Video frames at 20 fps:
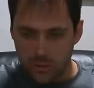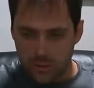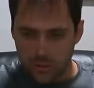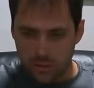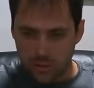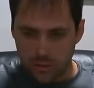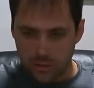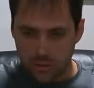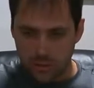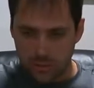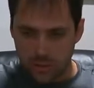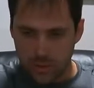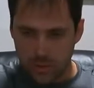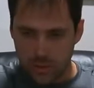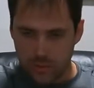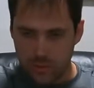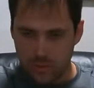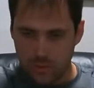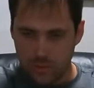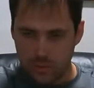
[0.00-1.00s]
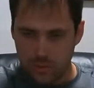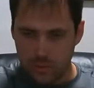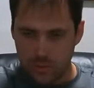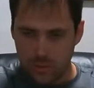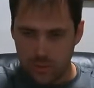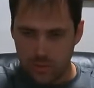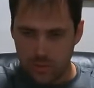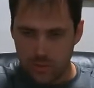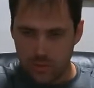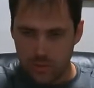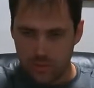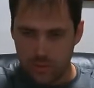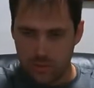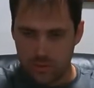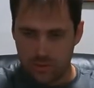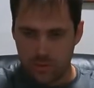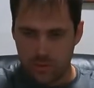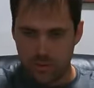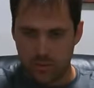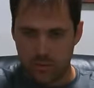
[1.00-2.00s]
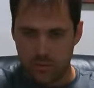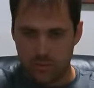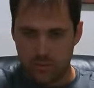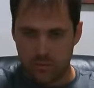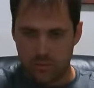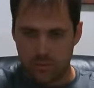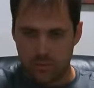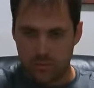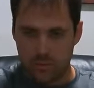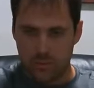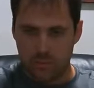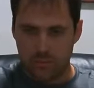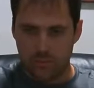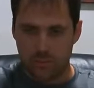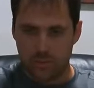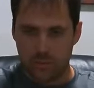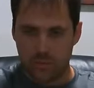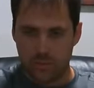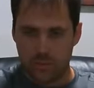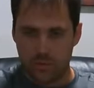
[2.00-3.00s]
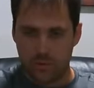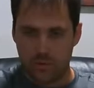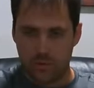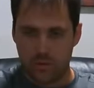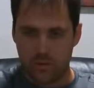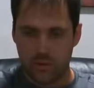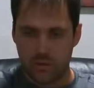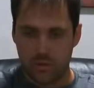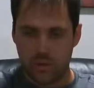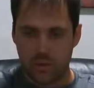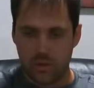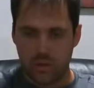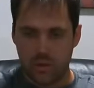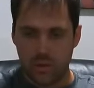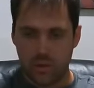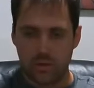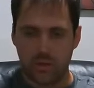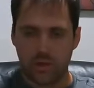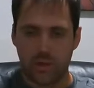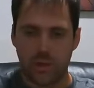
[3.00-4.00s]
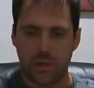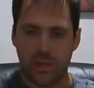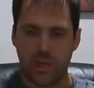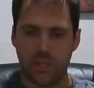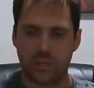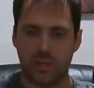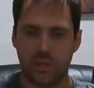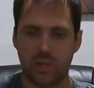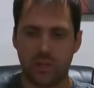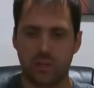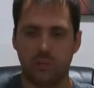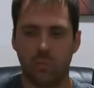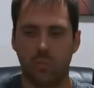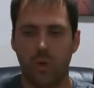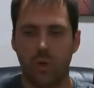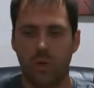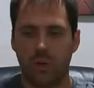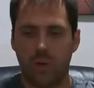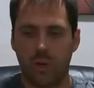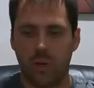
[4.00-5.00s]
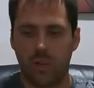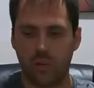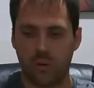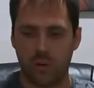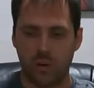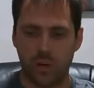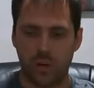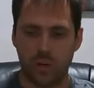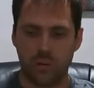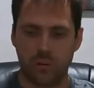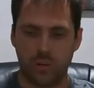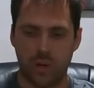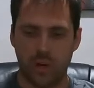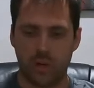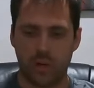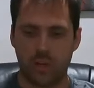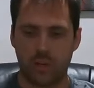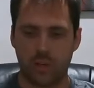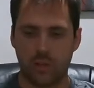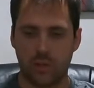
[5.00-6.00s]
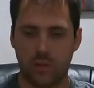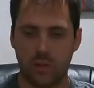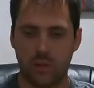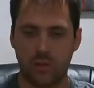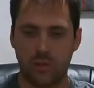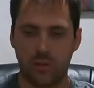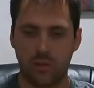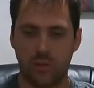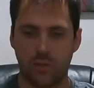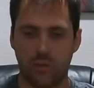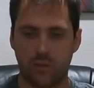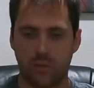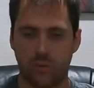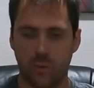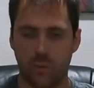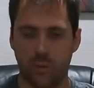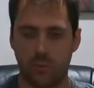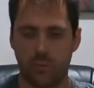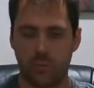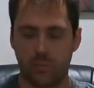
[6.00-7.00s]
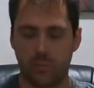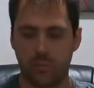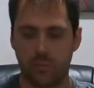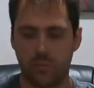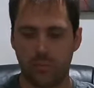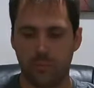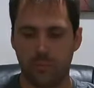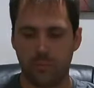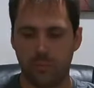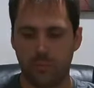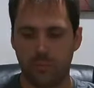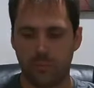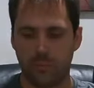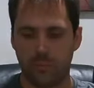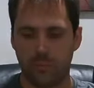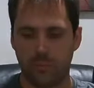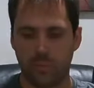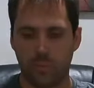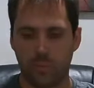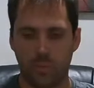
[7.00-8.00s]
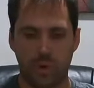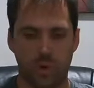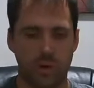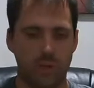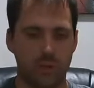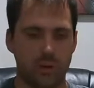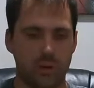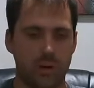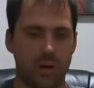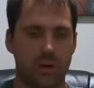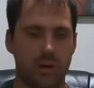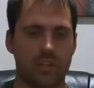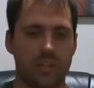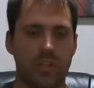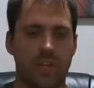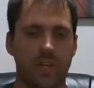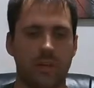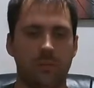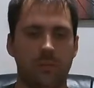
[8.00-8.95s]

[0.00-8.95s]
hoping to get the body that month. Okay, that's awesome. What color are you looking for? What color RX-8?